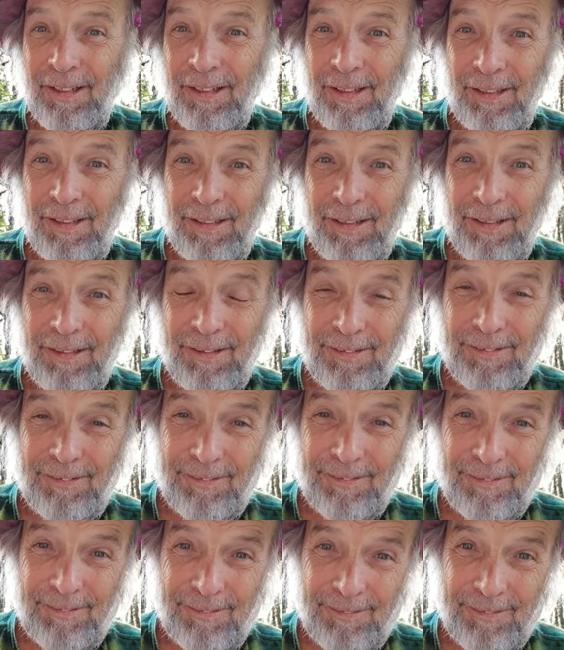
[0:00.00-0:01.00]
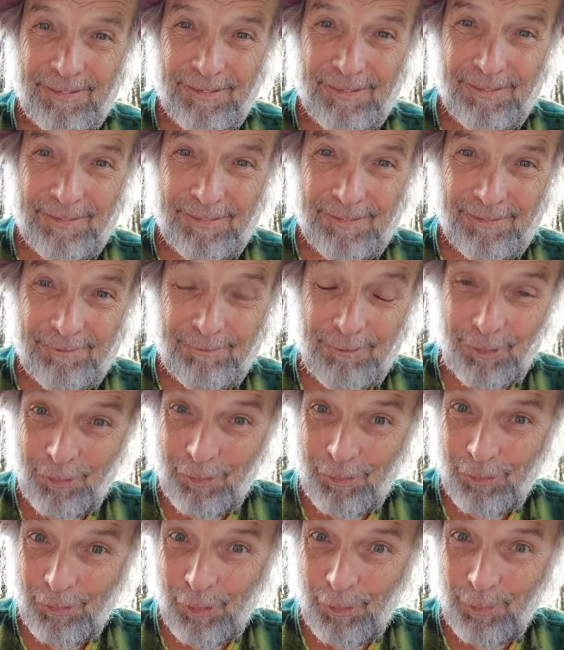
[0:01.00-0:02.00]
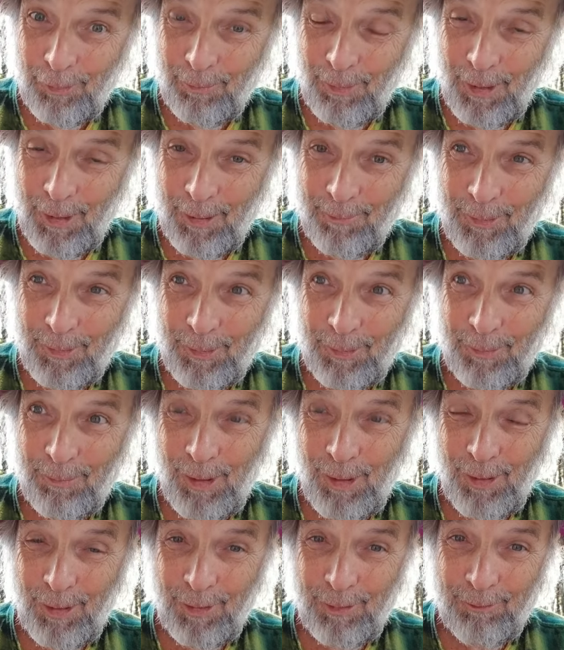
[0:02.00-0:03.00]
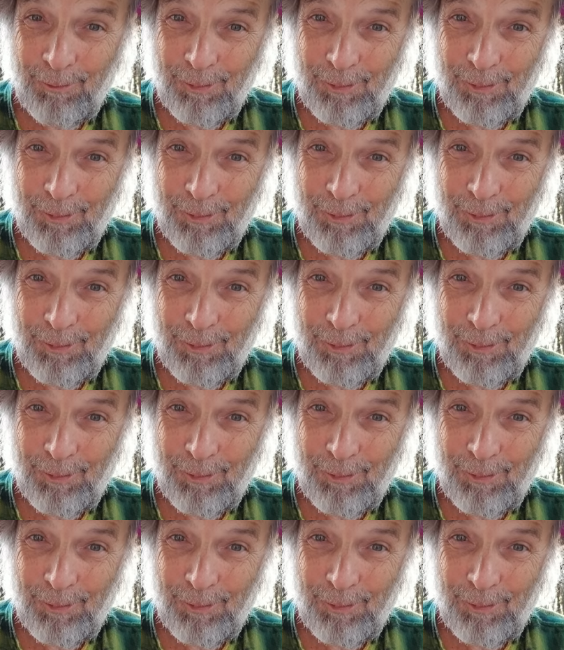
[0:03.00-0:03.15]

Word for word: uh, with his own bamboo bong,